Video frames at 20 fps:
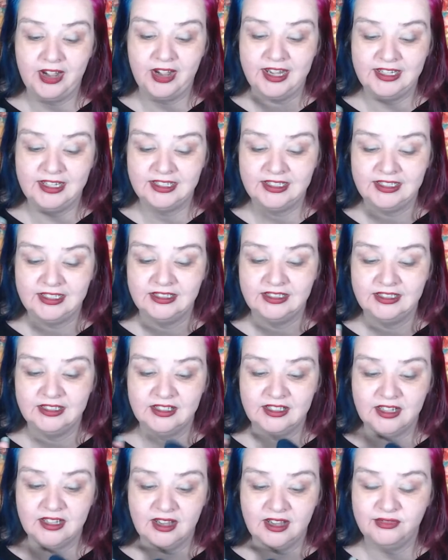Indian
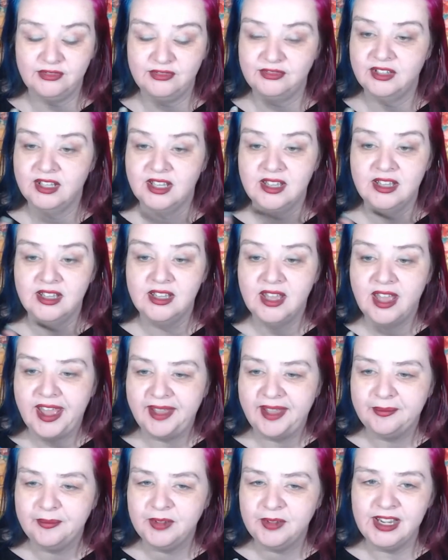stuff.
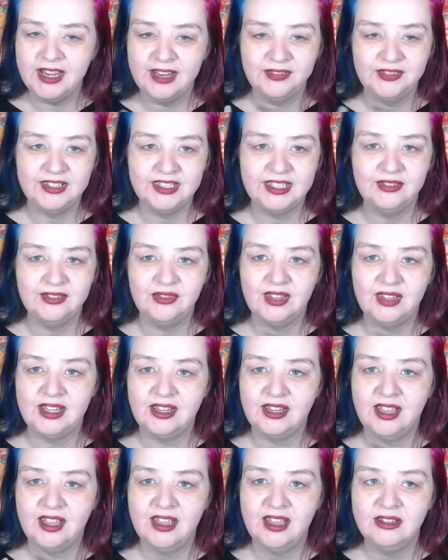I'm going to have to give that
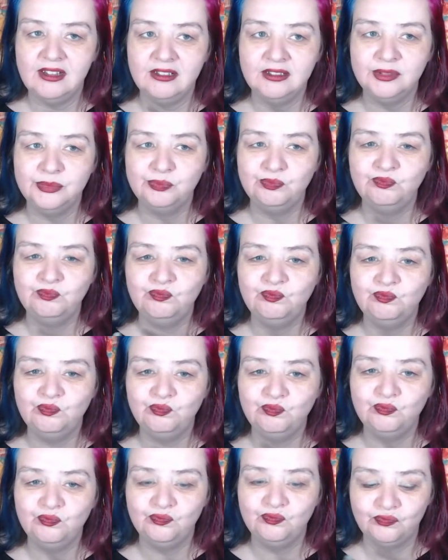a go.
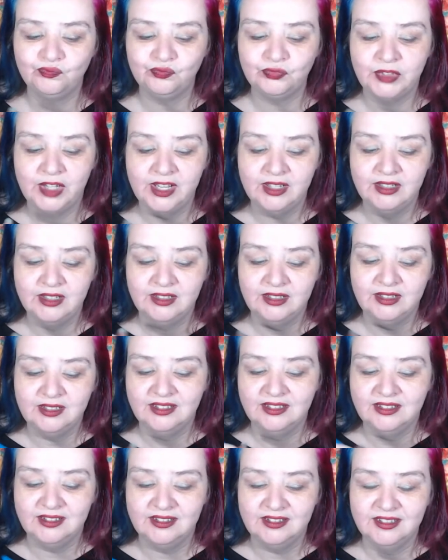Hmm.
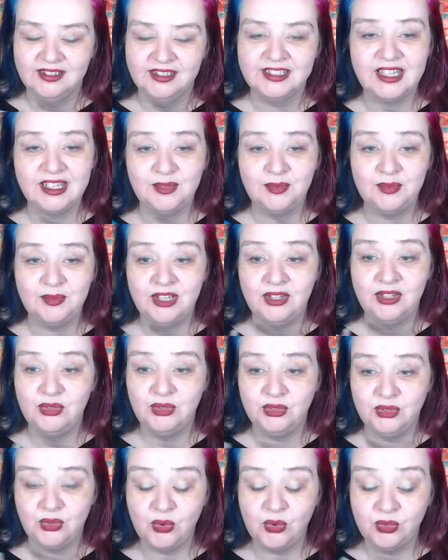Says me,
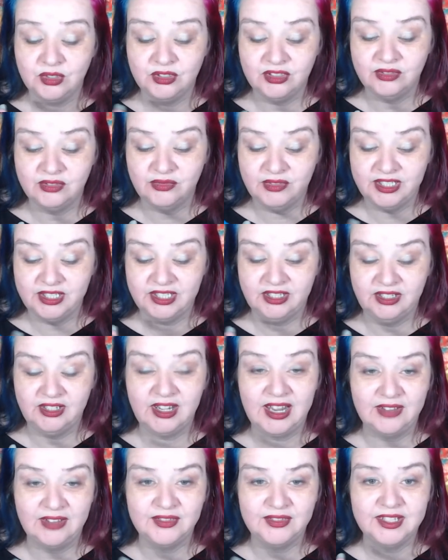who's also really going
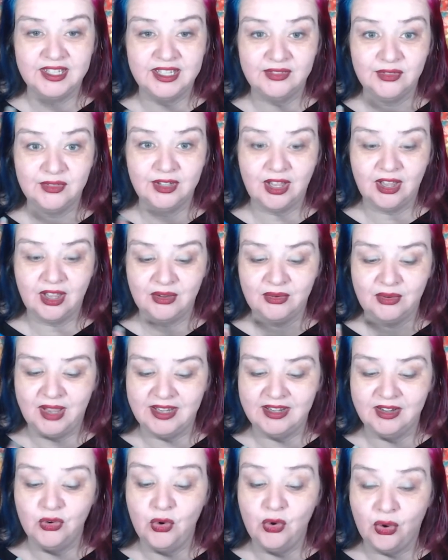to have to give a go
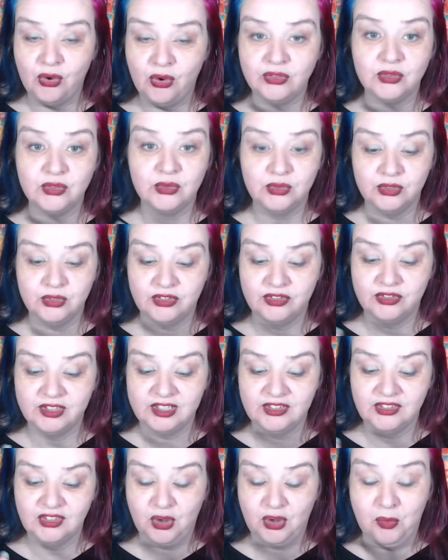at not
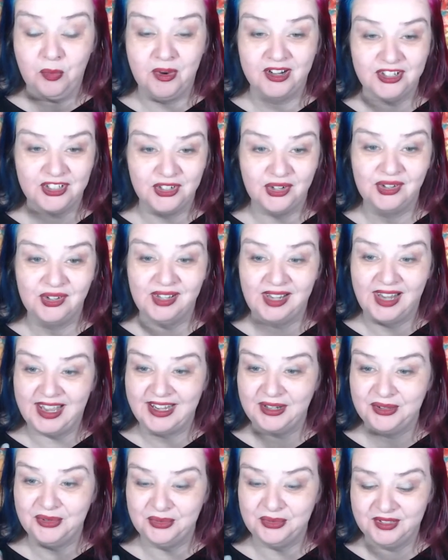ordering so much
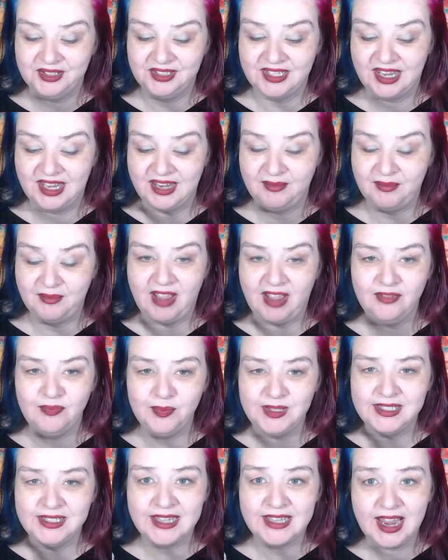online all the time. I've
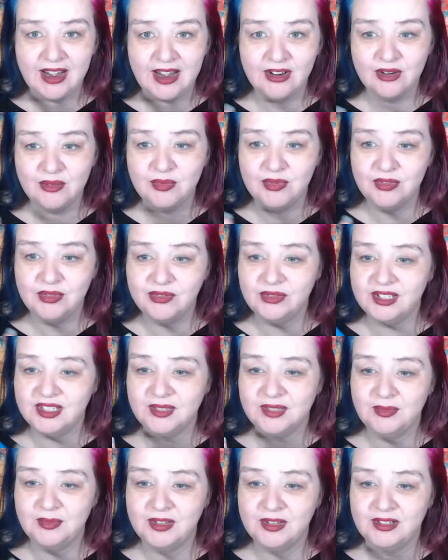been terrible
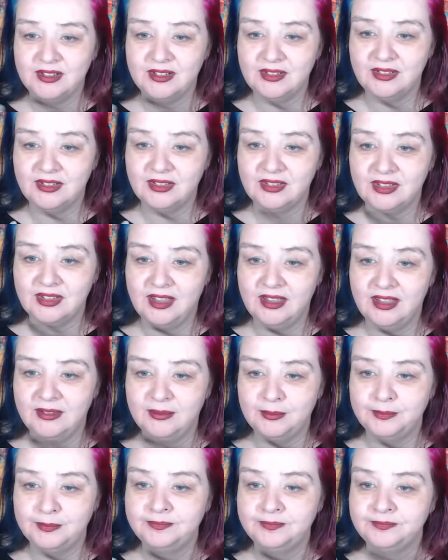this month.
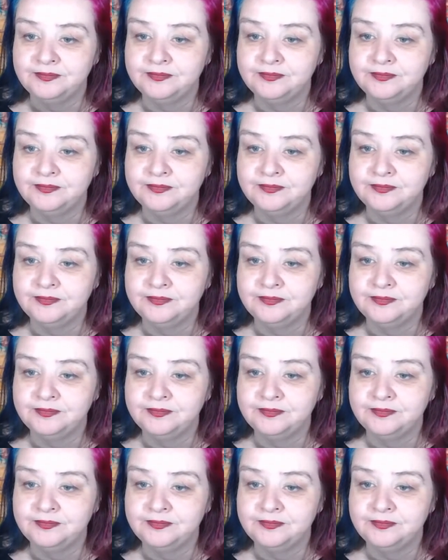Um,